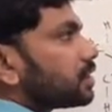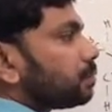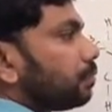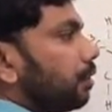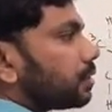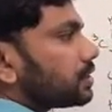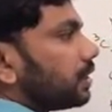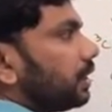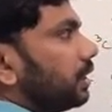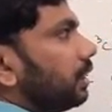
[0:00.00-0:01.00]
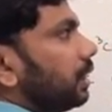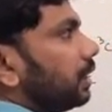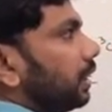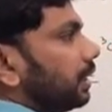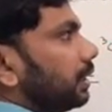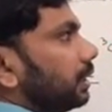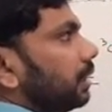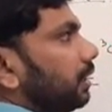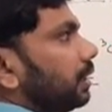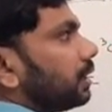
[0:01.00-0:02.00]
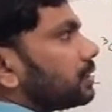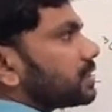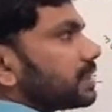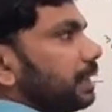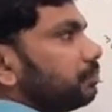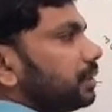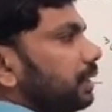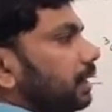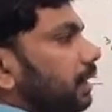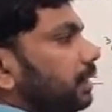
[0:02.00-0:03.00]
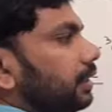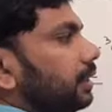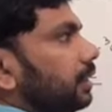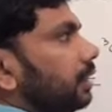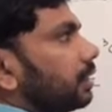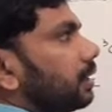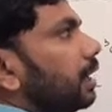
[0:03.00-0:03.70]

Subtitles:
This box here, and here same thing I did here,